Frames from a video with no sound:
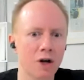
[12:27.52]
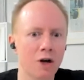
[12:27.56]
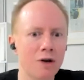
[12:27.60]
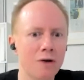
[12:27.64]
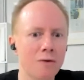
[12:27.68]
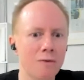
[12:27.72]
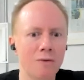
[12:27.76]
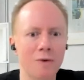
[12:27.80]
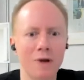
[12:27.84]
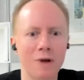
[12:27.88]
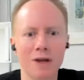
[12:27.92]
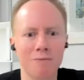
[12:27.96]

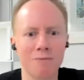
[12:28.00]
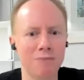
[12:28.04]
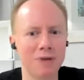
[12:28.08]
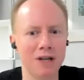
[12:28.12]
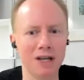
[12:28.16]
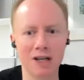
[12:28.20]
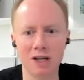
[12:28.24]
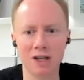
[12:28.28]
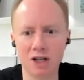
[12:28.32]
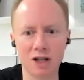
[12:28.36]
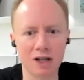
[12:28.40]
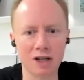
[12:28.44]
whether it
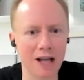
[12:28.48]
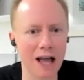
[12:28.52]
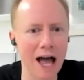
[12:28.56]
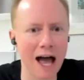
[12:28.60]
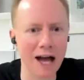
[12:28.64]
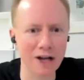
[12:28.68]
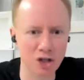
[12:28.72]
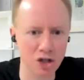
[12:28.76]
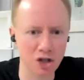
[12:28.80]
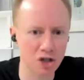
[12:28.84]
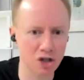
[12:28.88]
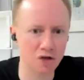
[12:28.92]
be
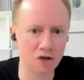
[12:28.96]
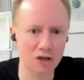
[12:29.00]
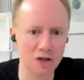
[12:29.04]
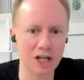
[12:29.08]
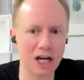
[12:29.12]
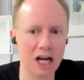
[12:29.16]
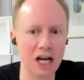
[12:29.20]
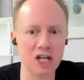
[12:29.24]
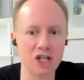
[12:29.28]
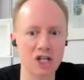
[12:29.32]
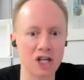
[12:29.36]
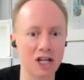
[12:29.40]
larger
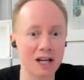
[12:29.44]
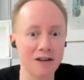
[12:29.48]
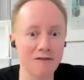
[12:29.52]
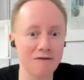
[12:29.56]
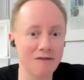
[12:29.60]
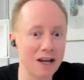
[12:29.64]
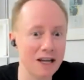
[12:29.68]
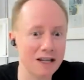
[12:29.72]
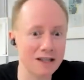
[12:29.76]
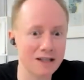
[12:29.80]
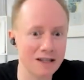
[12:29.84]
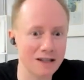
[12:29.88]
strategic
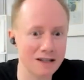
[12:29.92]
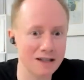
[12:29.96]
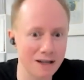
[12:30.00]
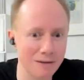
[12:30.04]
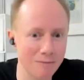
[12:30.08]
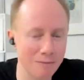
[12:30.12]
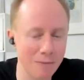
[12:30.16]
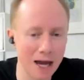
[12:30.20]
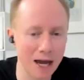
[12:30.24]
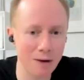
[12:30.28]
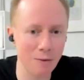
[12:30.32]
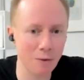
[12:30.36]
investors that
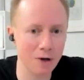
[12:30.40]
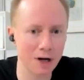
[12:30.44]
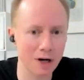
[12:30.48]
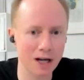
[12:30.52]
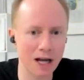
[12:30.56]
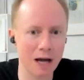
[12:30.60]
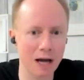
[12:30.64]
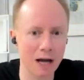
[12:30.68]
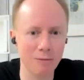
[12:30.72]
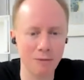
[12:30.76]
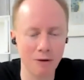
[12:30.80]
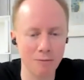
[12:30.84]
may want to
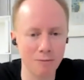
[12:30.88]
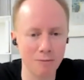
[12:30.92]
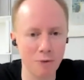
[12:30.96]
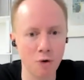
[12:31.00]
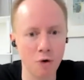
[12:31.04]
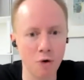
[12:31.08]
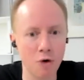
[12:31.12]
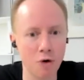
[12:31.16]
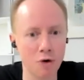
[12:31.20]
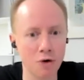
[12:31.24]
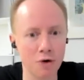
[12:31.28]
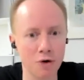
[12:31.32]
come on
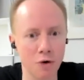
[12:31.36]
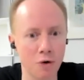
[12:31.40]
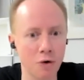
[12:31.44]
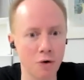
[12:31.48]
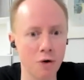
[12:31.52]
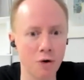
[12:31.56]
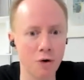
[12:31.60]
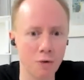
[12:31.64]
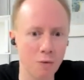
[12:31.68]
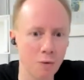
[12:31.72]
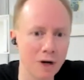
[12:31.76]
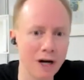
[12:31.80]
board
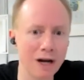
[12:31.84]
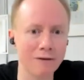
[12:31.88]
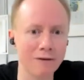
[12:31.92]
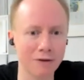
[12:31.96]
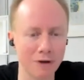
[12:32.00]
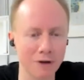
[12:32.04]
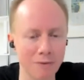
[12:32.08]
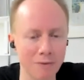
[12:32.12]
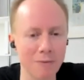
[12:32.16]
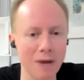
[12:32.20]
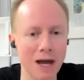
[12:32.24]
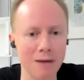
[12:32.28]
or whatever
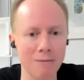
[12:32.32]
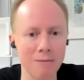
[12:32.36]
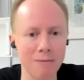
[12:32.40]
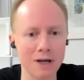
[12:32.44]
it may be.